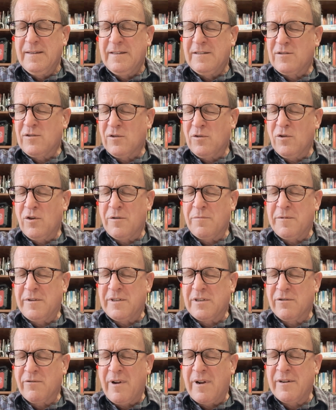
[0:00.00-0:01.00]
And so, Lord, we
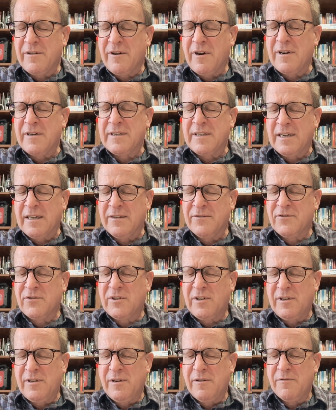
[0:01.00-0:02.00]
surrender ourselves
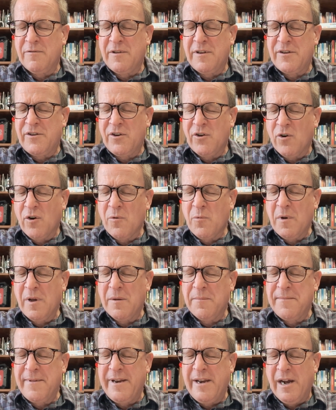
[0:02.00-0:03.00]
to you that your
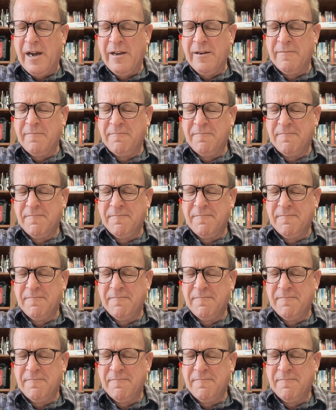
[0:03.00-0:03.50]
will be done.